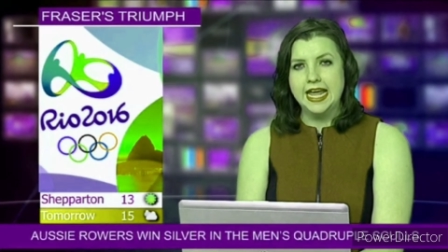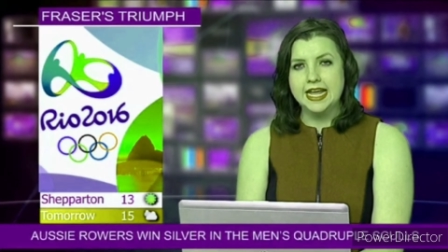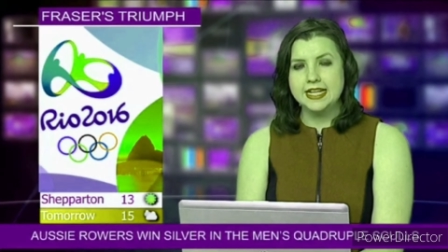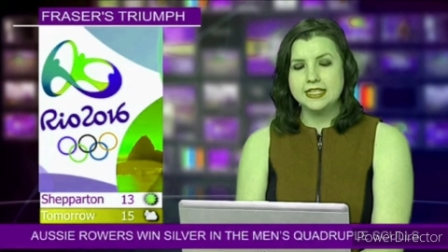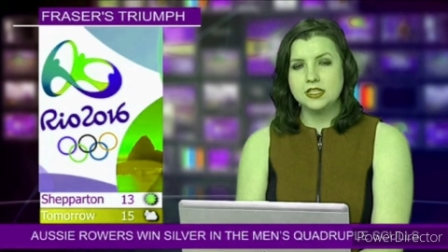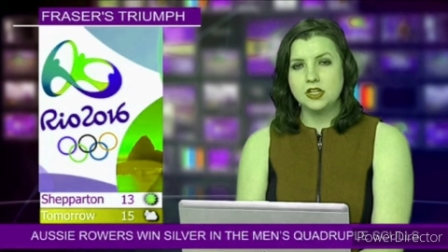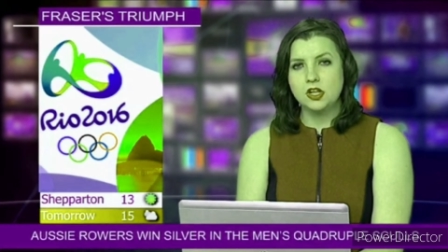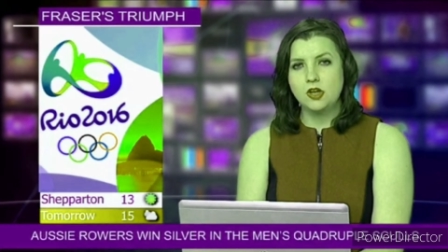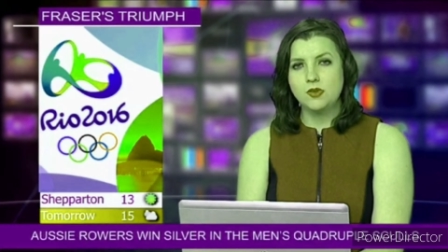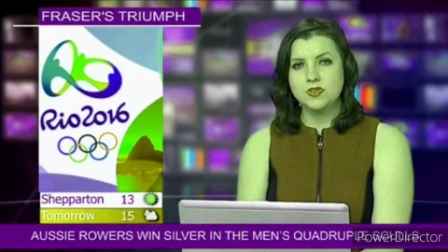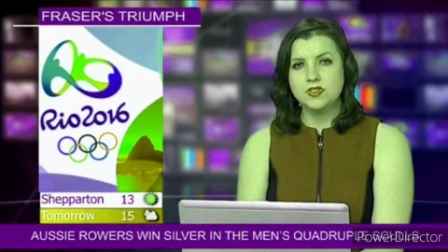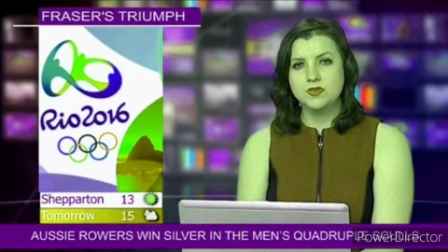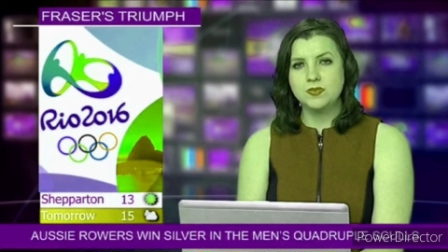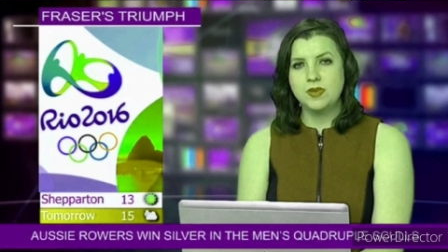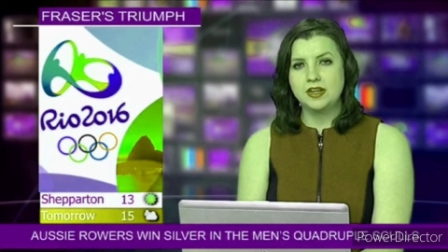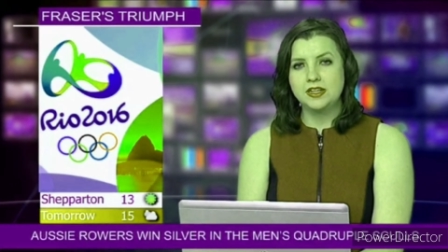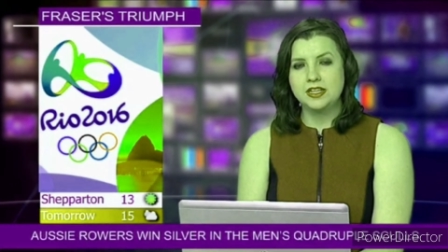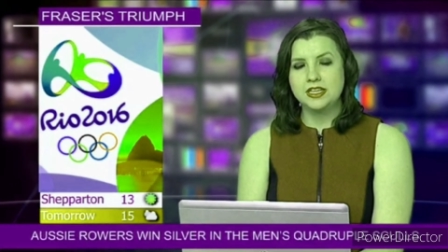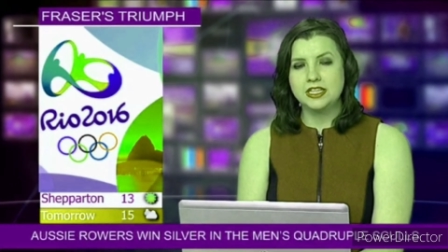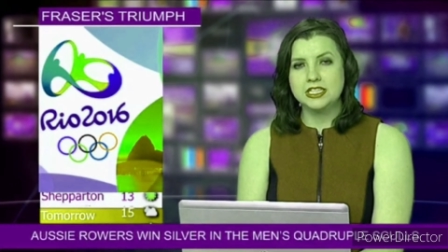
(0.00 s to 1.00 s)
It's the lowest
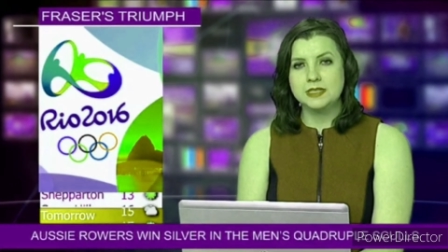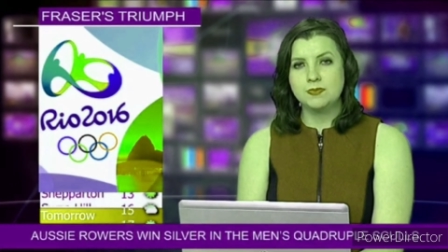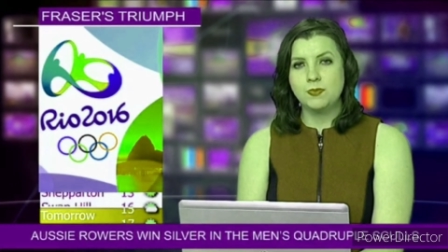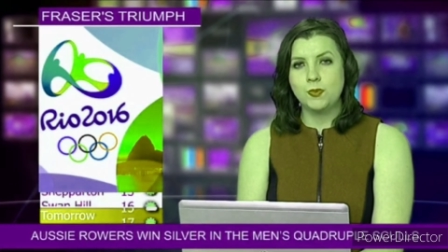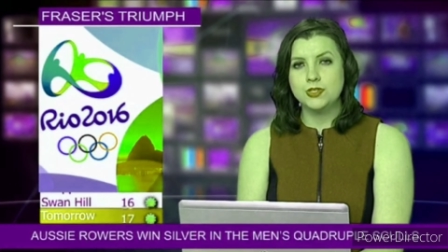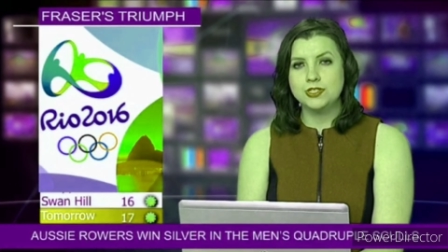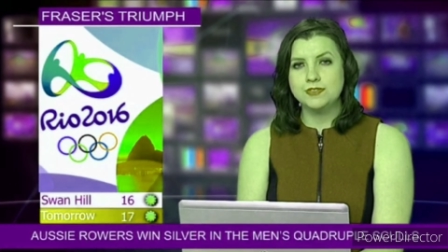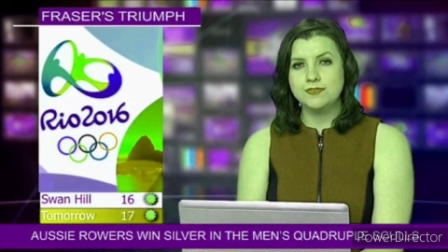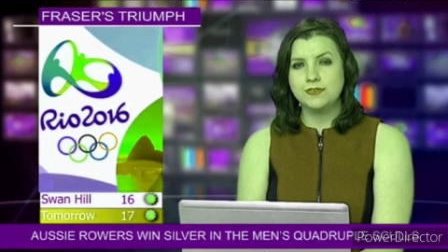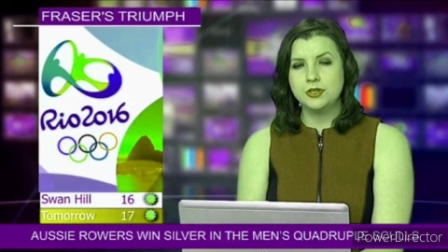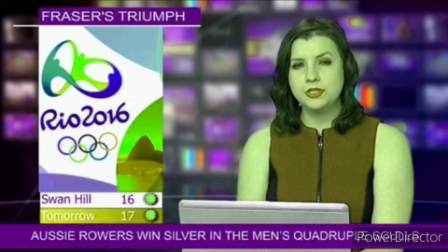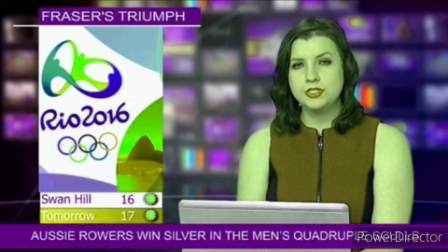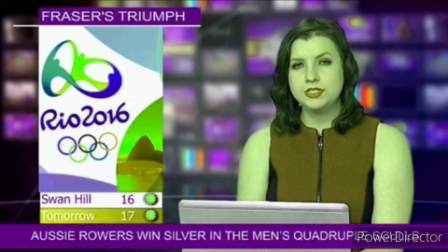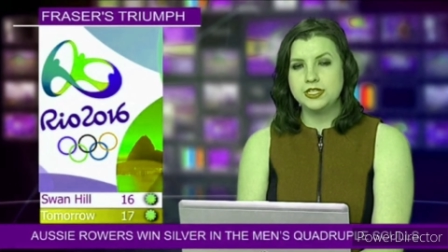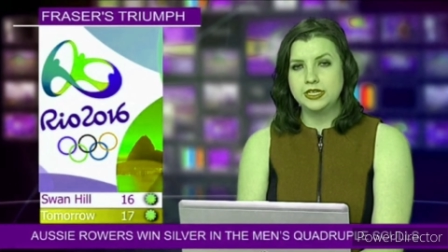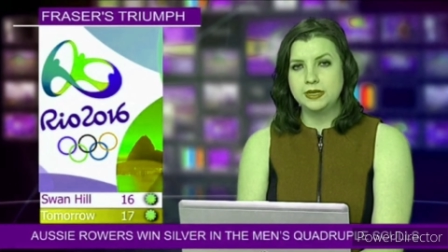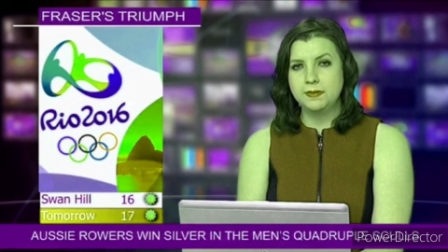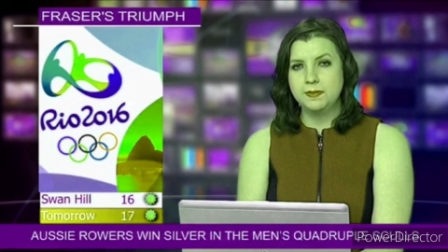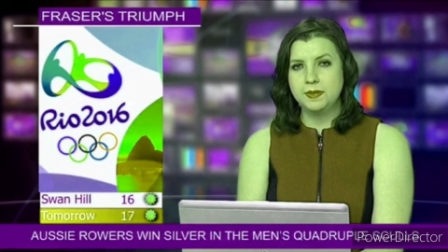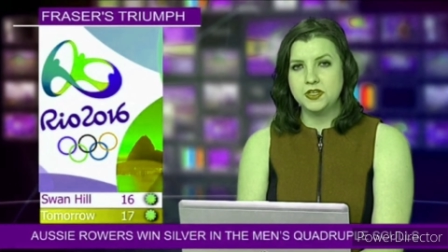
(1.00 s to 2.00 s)
round in the sport's first
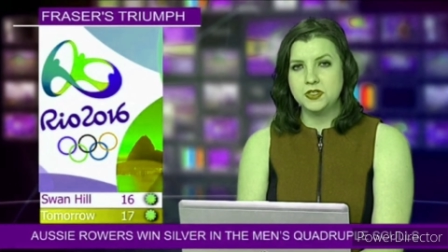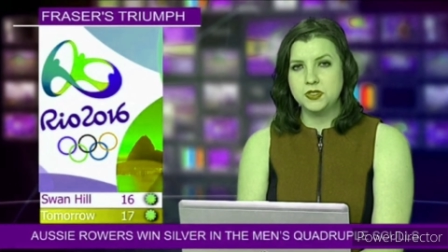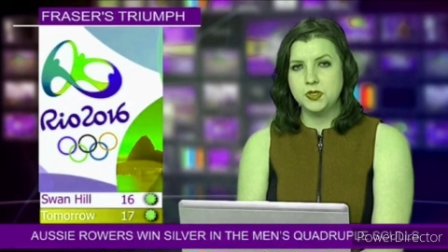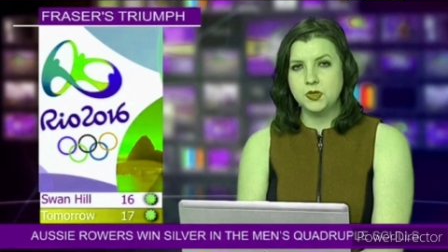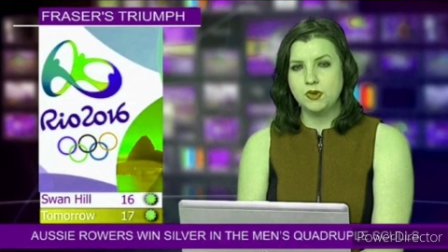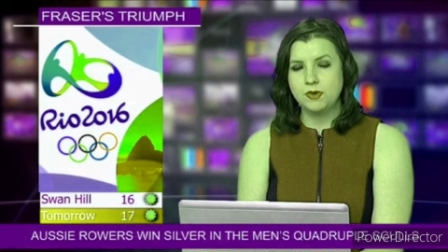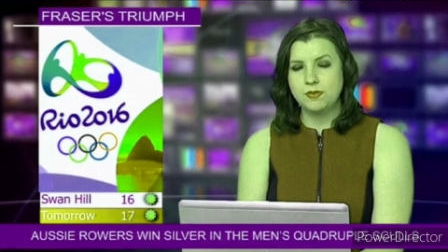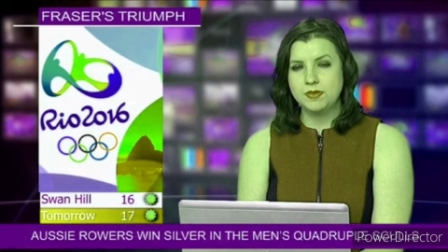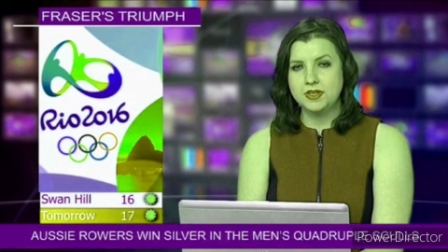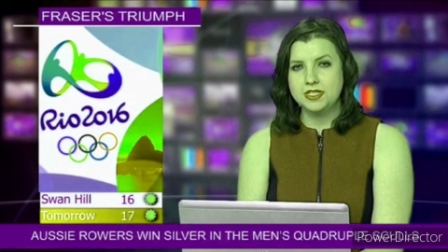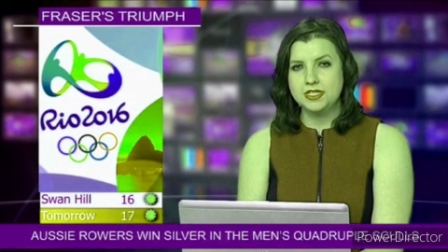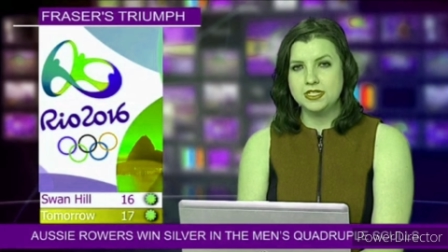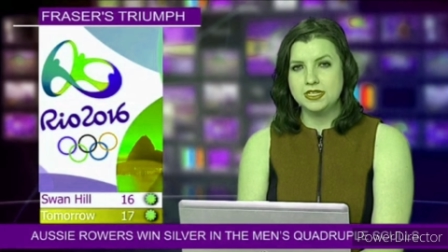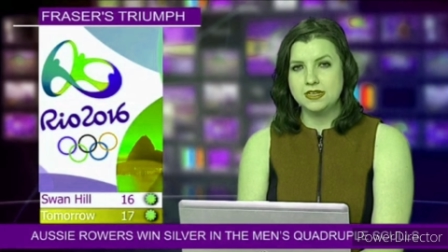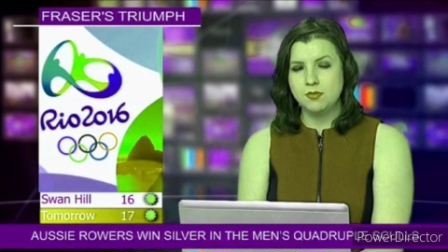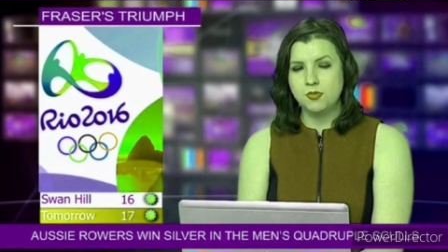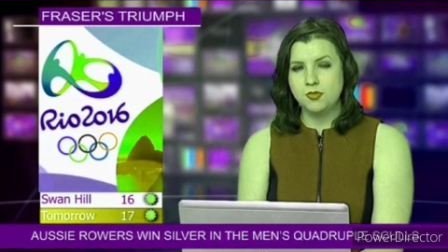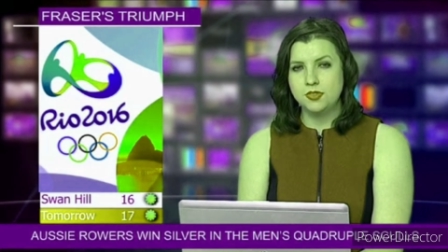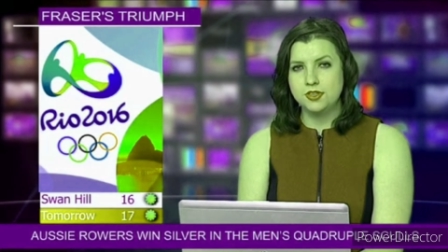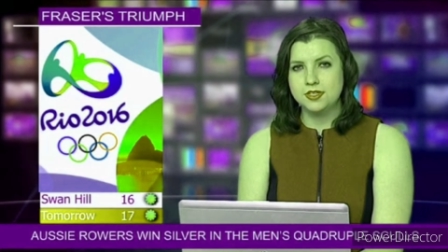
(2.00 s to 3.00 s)
Olympic tournament
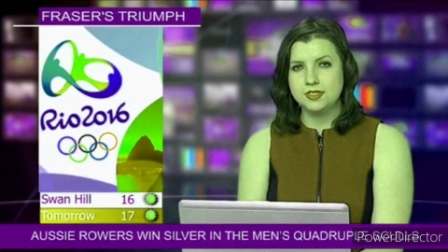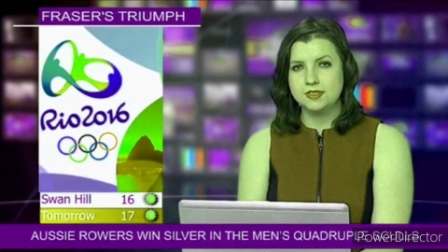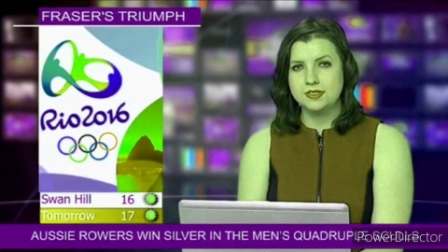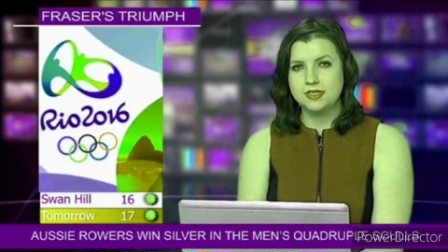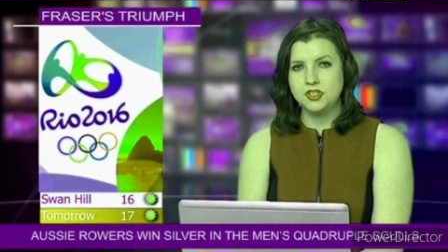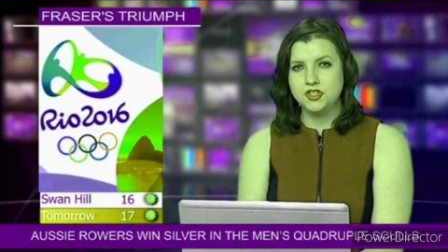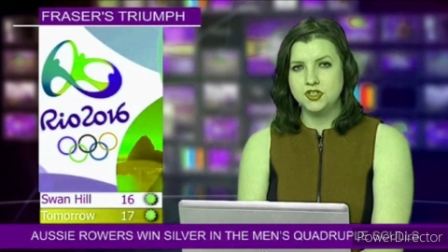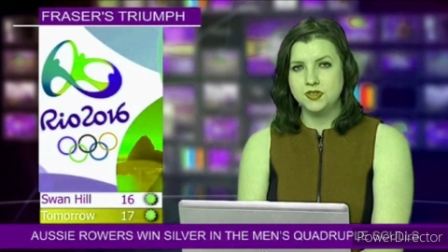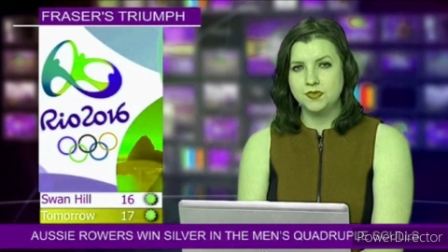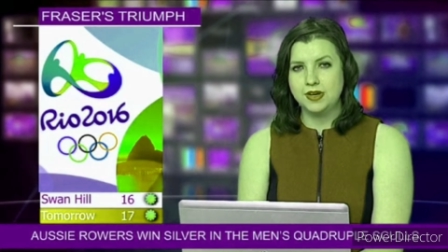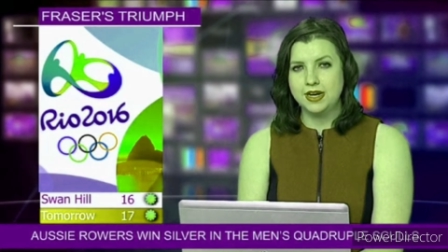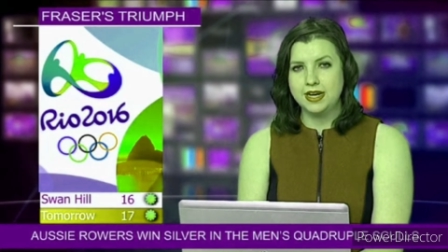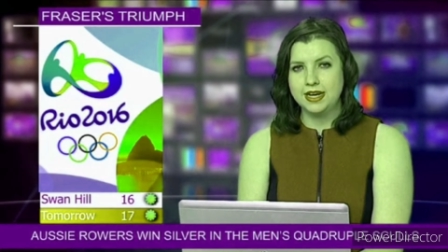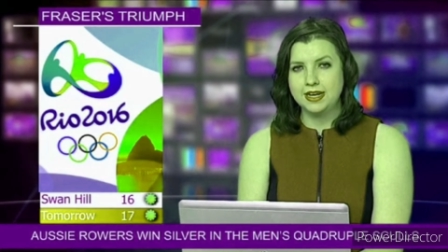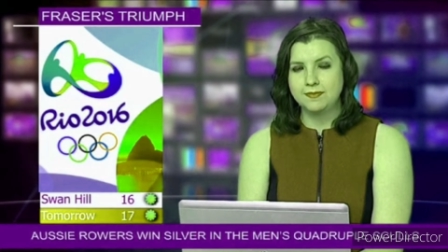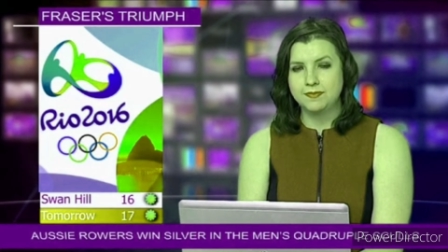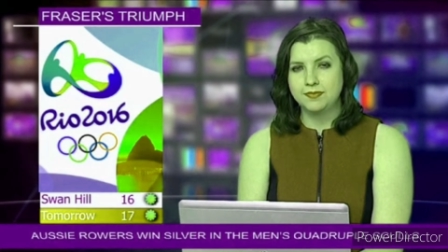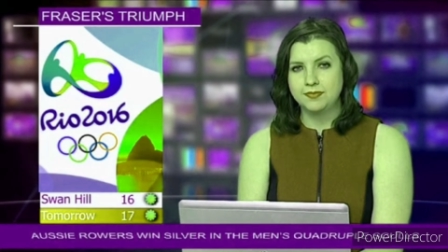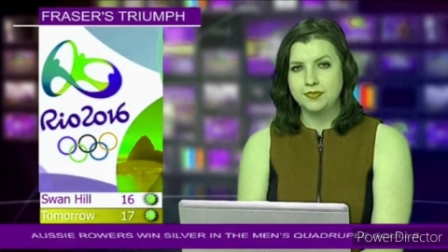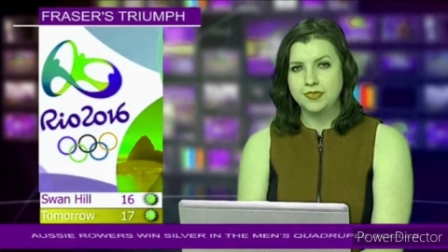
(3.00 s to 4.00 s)
in more than a century.